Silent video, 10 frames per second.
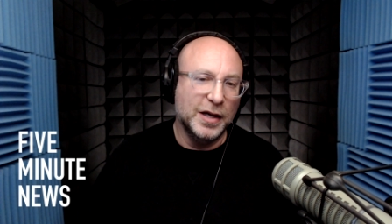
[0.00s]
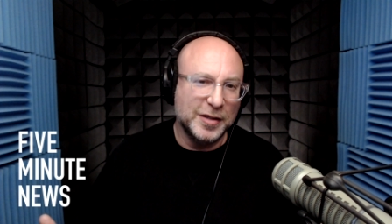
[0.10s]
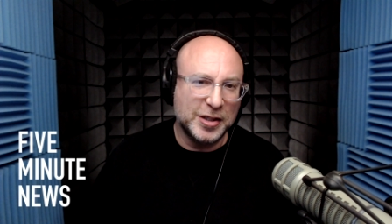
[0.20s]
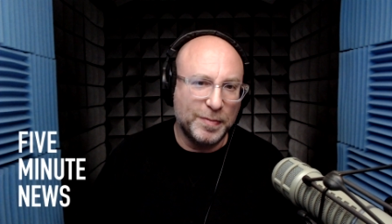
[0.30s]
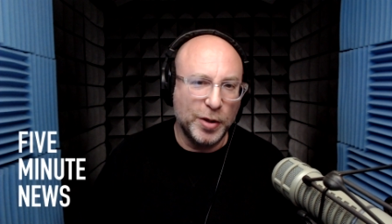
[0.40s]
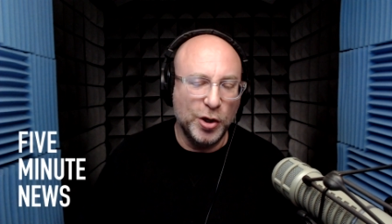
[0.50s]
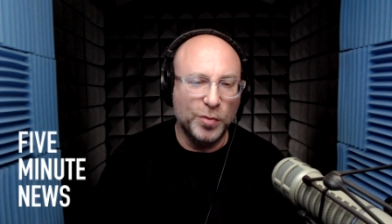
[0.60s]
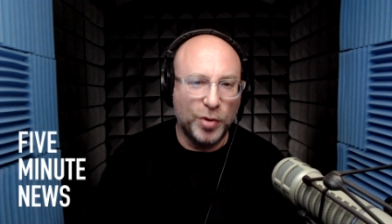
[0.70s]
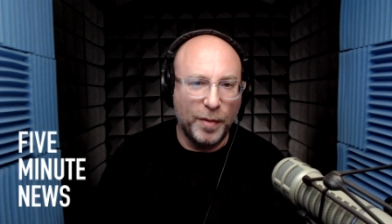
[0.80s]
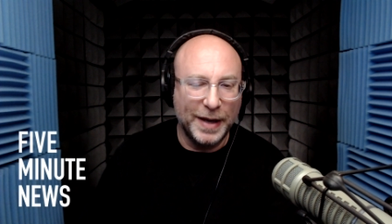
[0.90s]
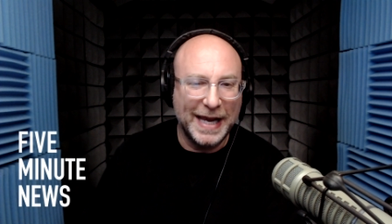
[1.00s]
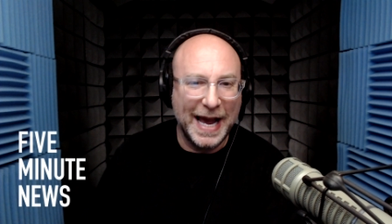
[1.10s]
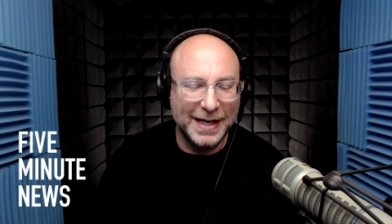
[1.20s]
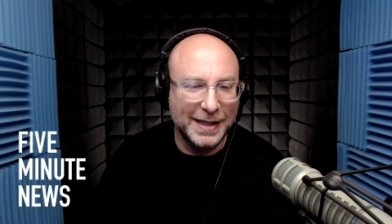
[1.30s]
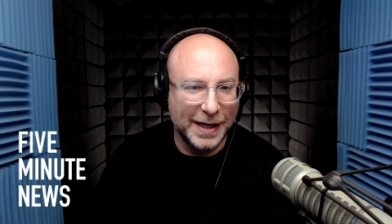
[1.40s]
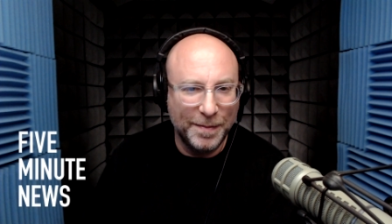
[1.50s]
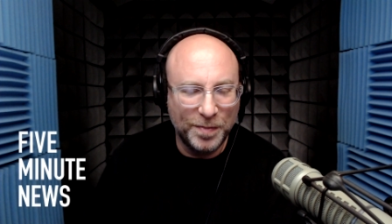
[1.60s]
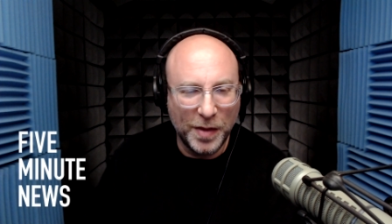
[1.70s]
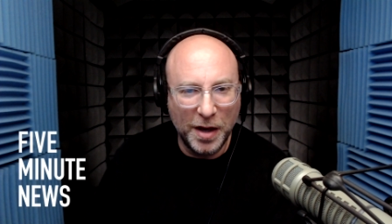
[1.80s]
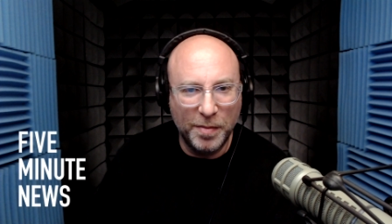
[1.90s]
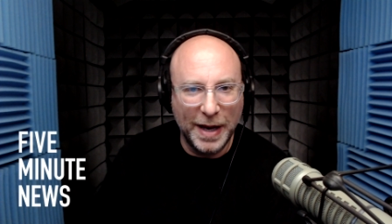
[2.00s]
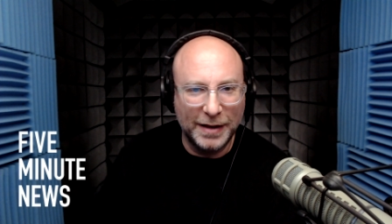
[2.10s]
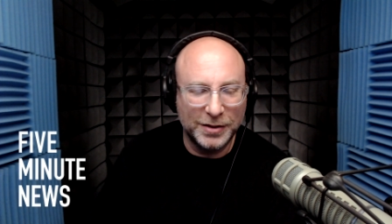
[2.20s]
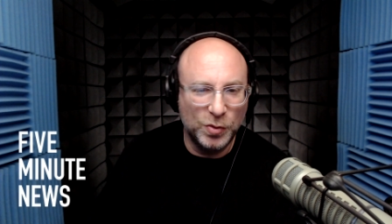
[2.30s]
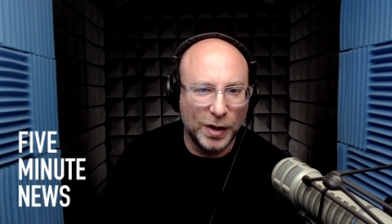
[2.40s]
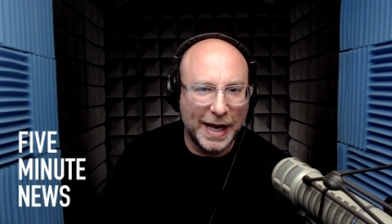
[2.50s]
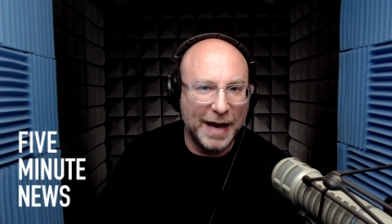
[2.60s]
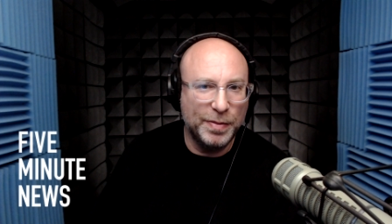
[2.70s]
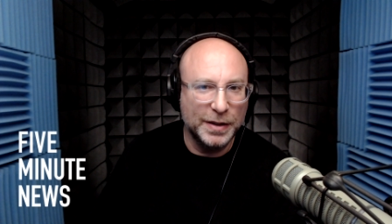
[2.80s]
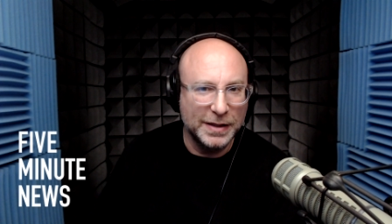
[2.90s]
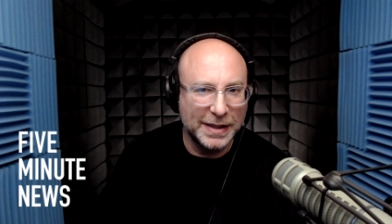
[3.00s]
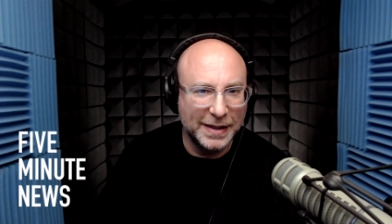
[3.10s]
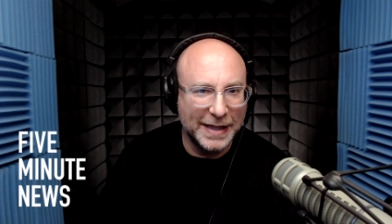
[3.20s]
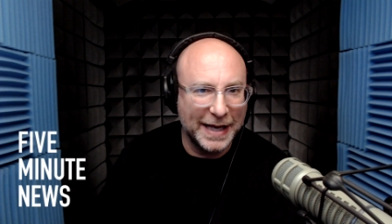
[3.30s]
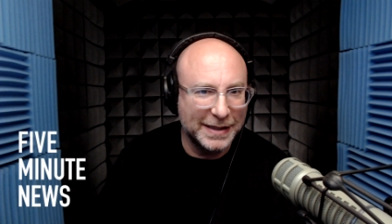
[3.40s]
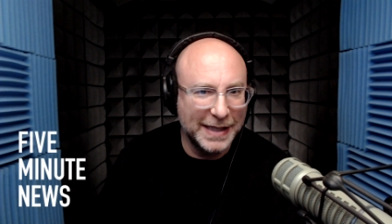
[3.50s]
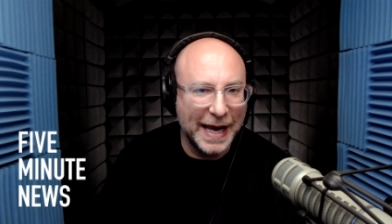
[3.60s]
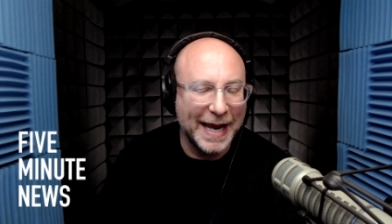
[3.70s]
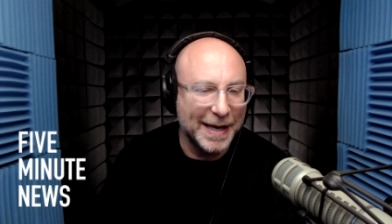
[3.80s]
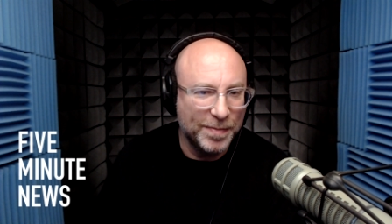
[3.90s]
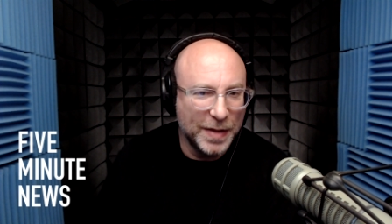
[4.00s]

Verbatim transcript: spew propaganda about what happened that day.